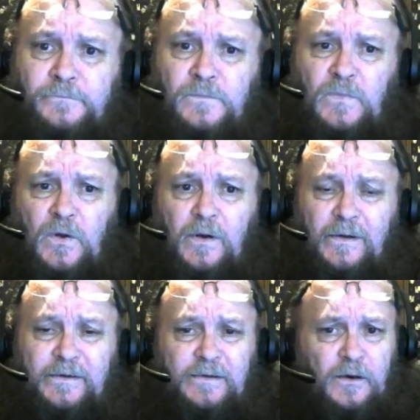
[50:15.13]
Or at
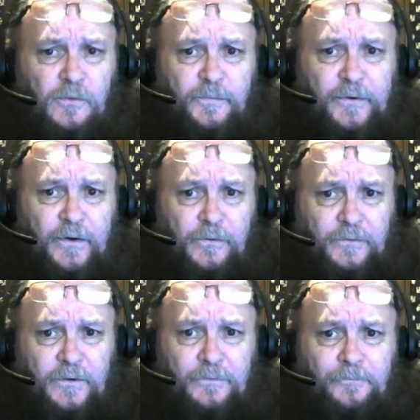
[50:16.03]
least I hope you don't.
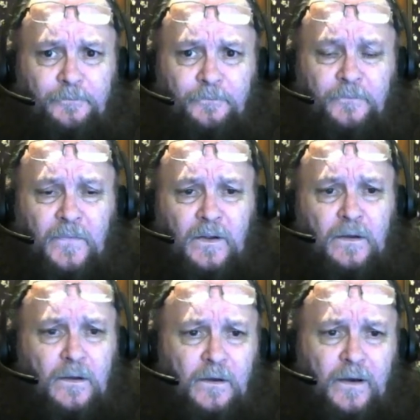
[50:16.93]

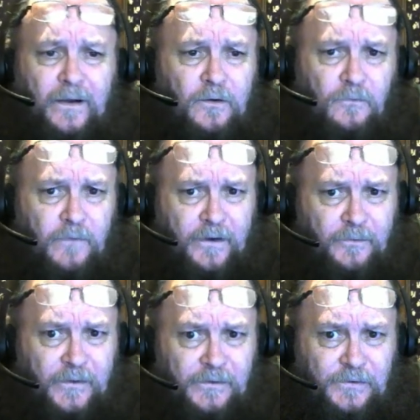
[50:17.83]
I don't
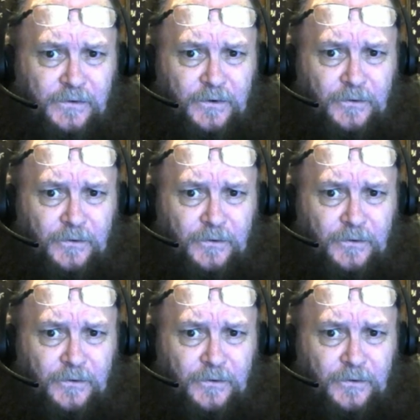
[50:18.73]
recommend you do.